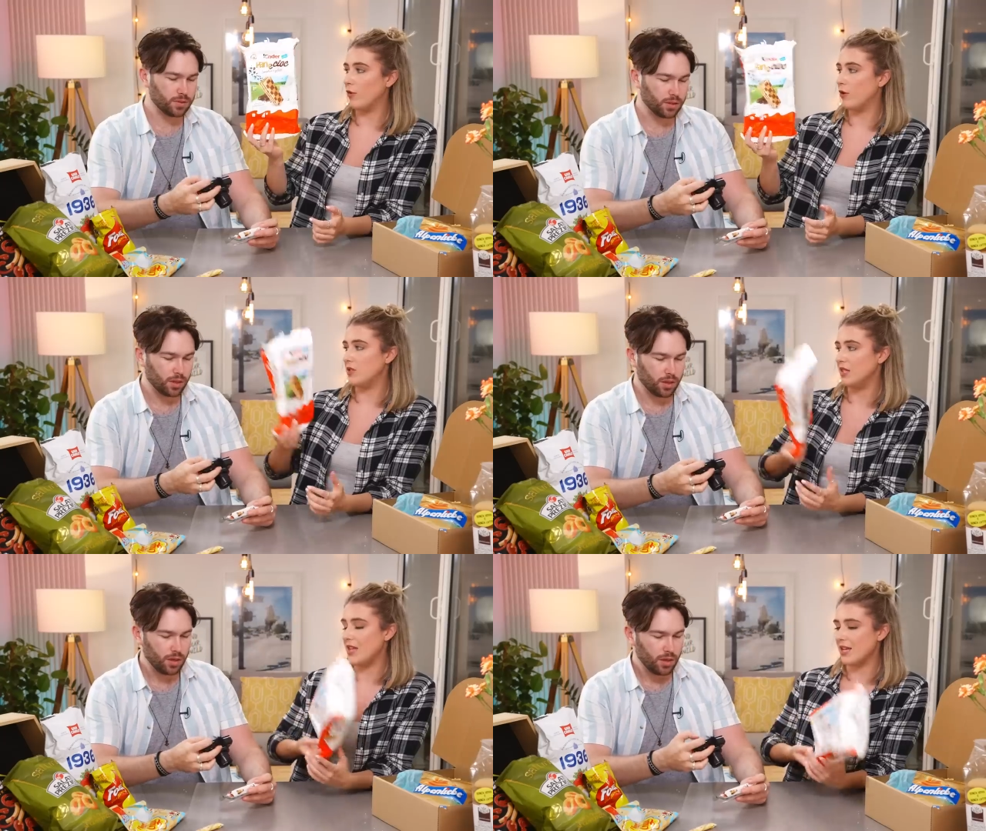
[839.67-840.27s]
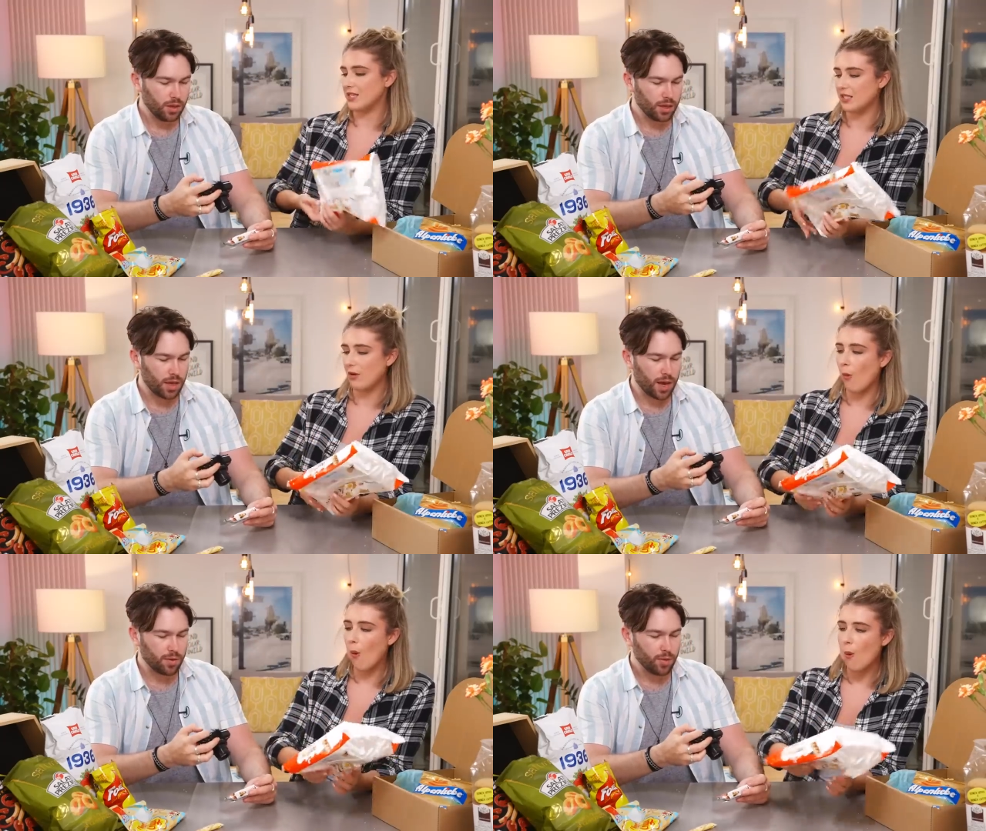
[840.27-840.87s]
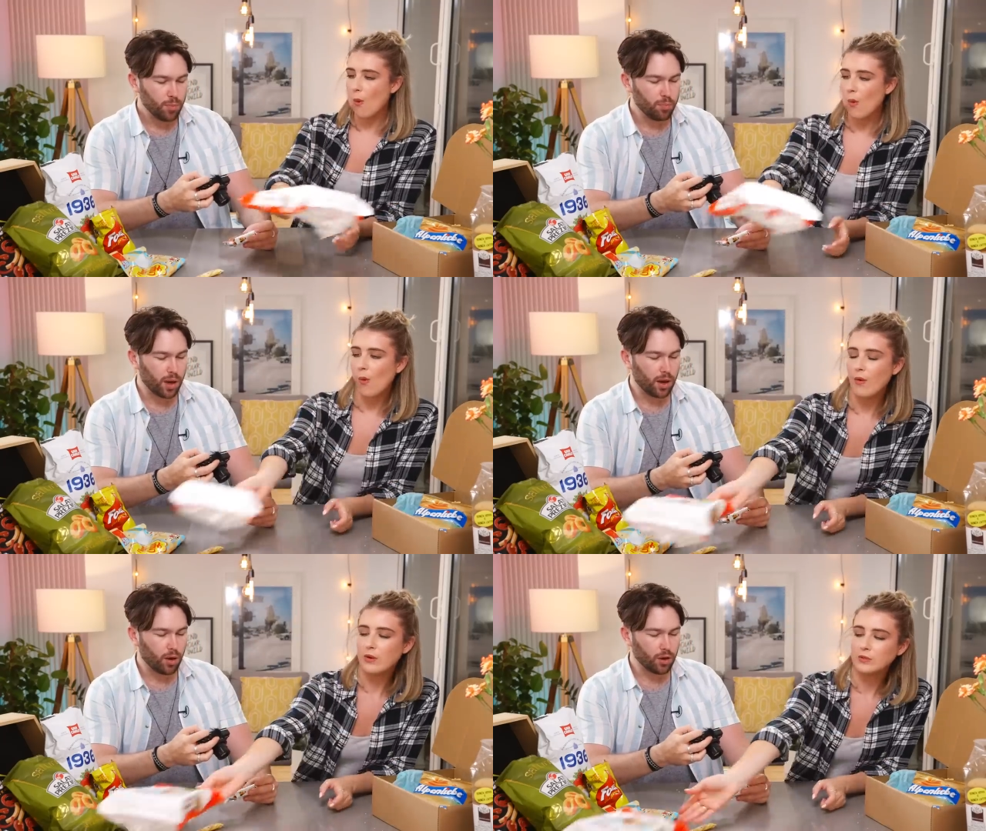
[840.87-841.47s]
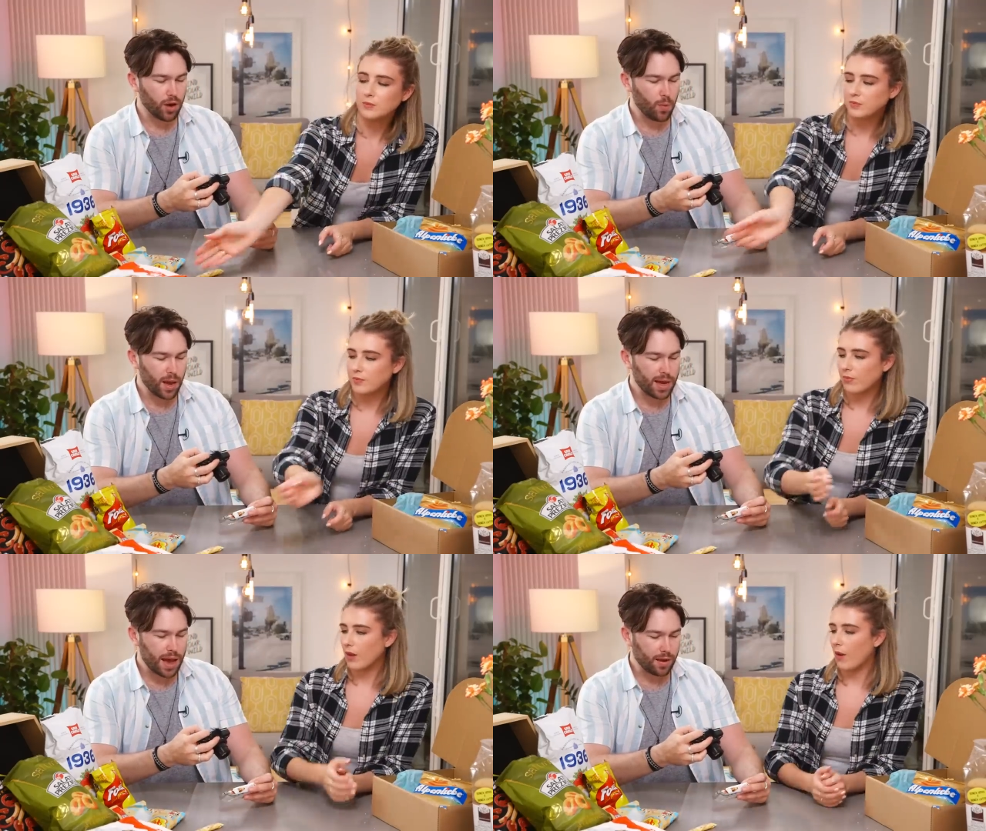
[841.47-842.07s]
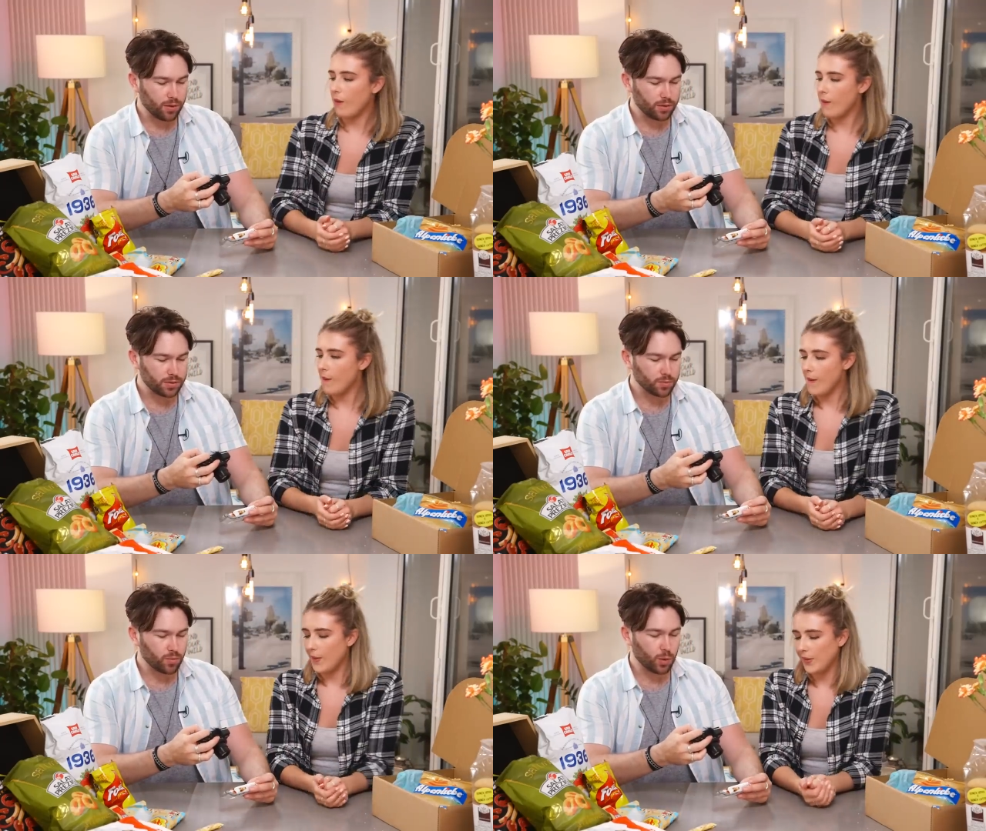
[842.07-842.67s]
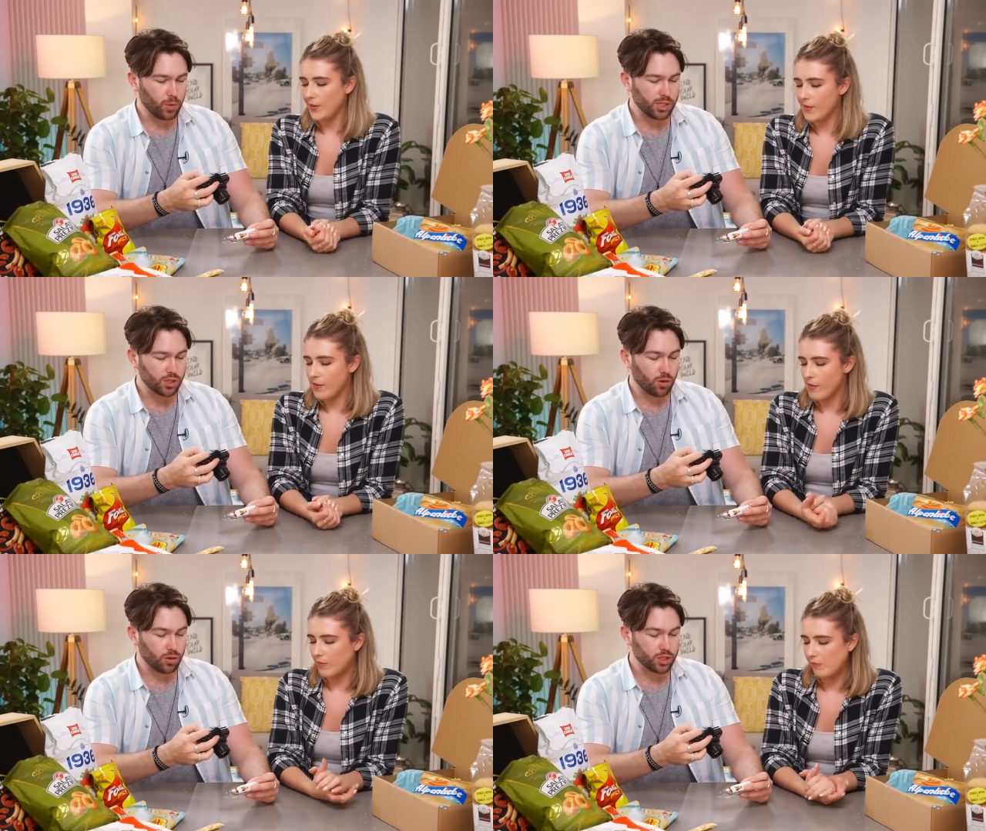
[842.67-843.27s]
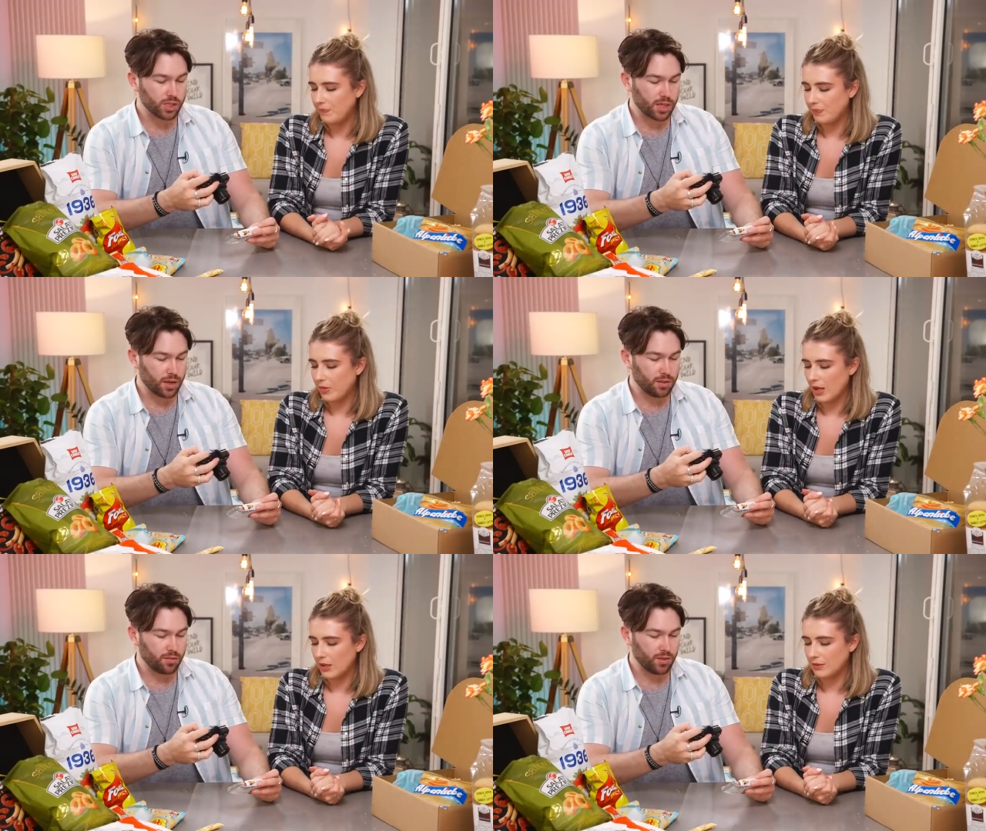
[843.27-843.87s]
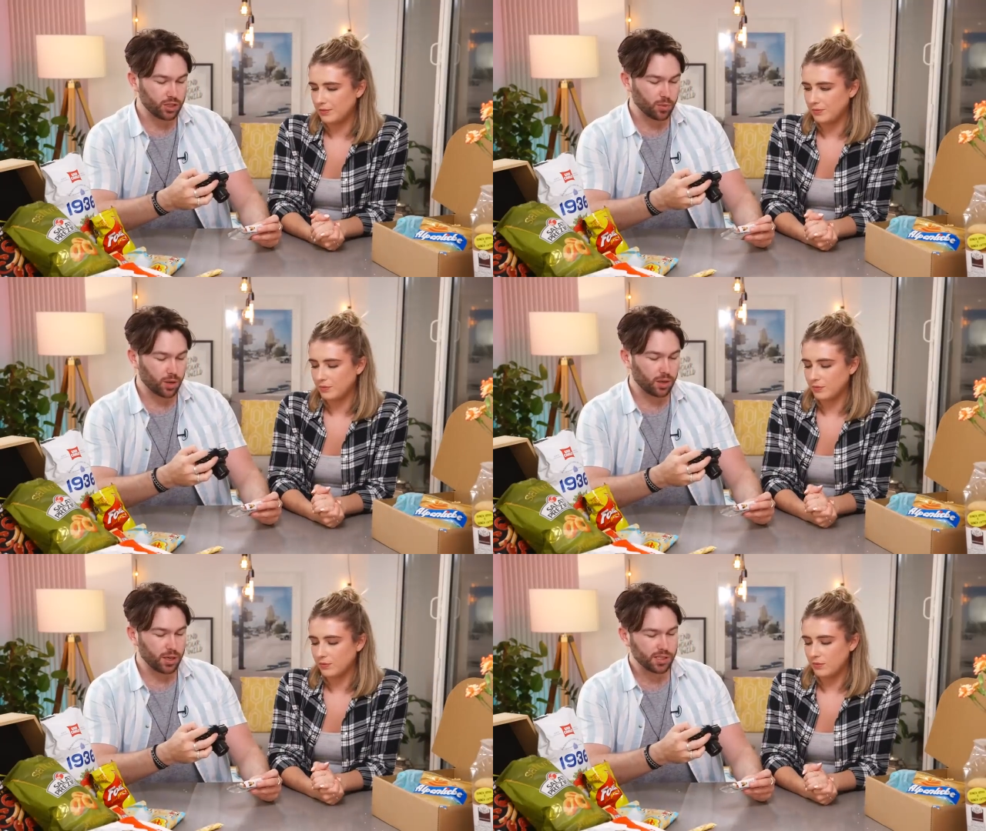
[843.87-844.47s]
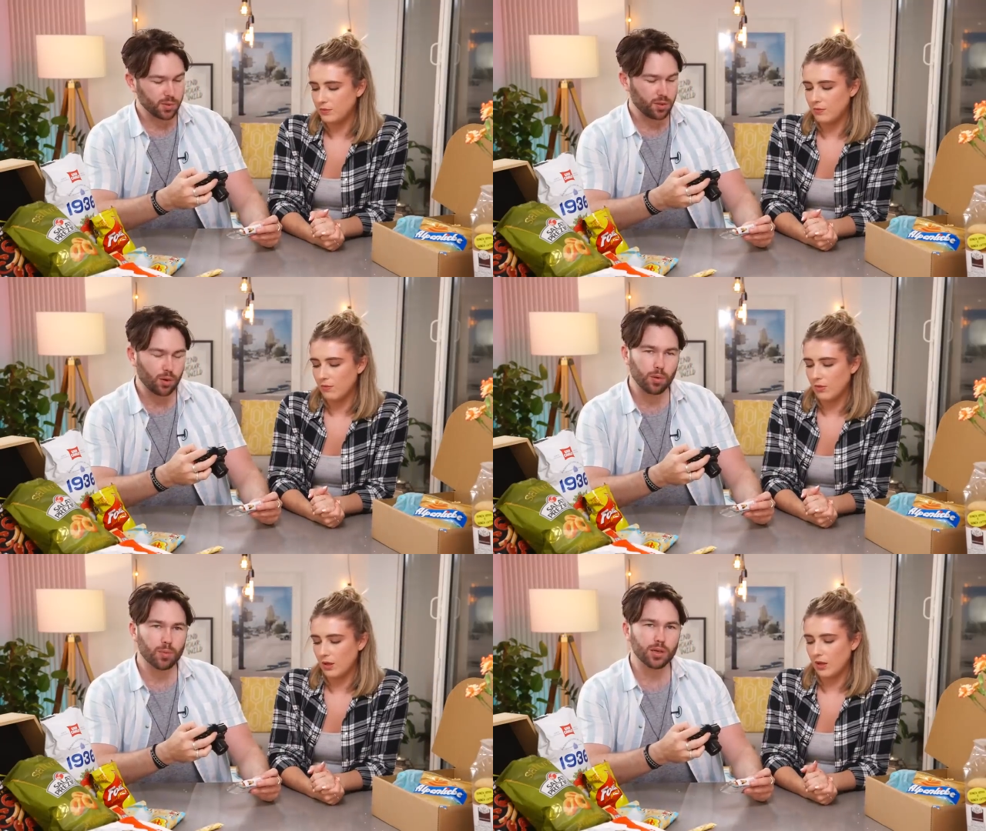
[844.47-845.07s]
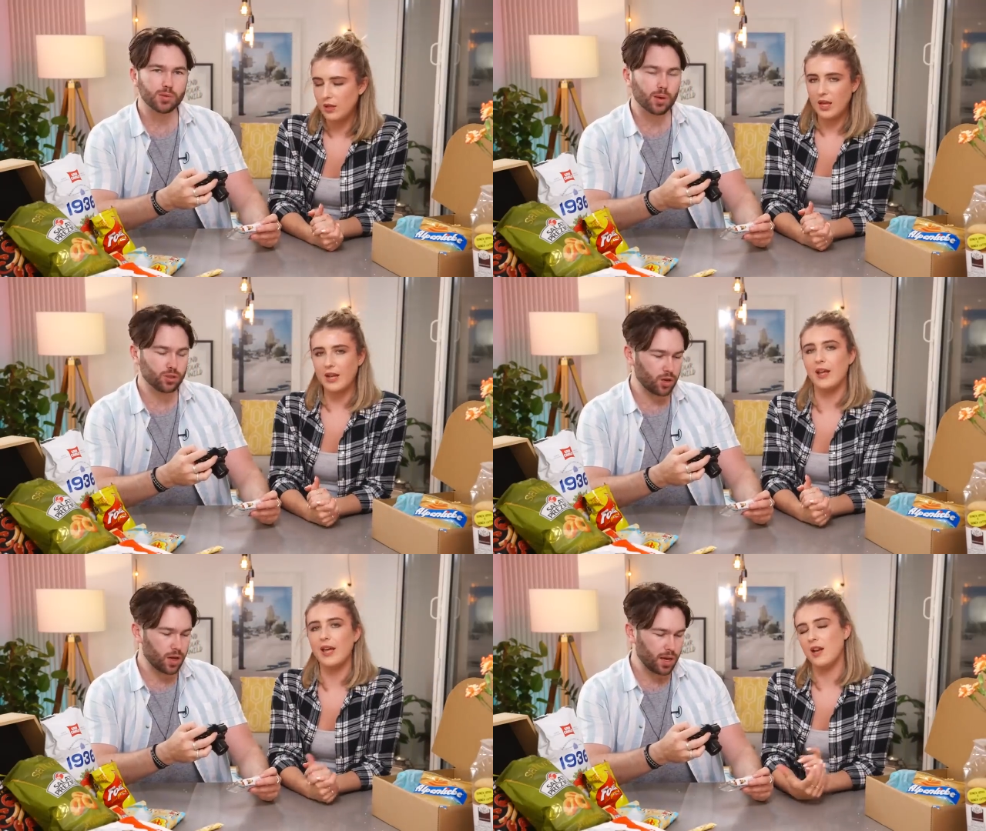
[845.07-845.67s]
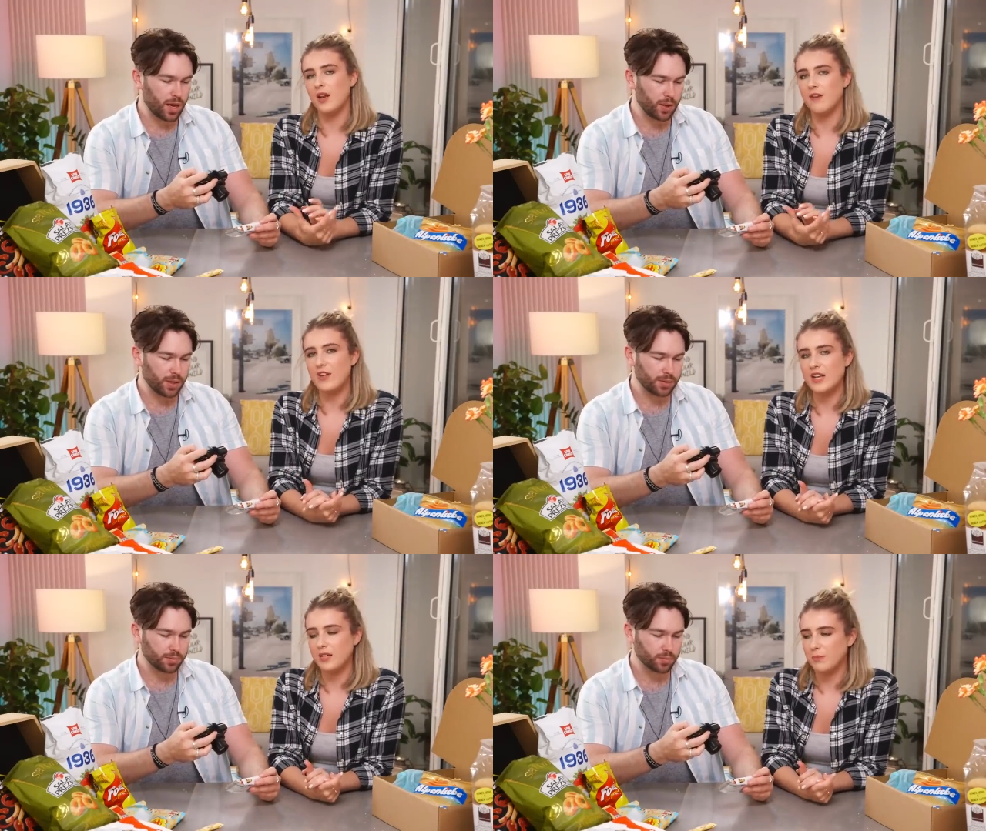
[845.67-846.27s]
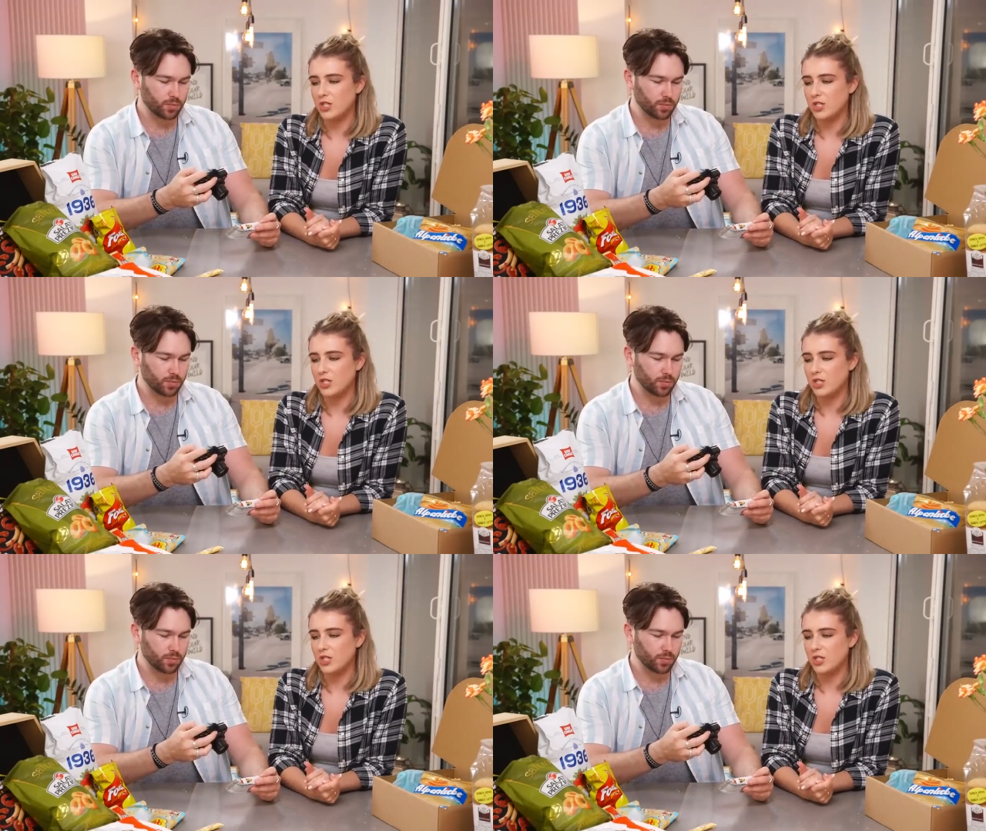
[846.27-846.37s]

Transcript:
Speaker 1: voted this.
Speaker 2: Yeah, but on our way out, we saw just an individual one of these, so we thought we might as well in, try in it. In anyway. a vending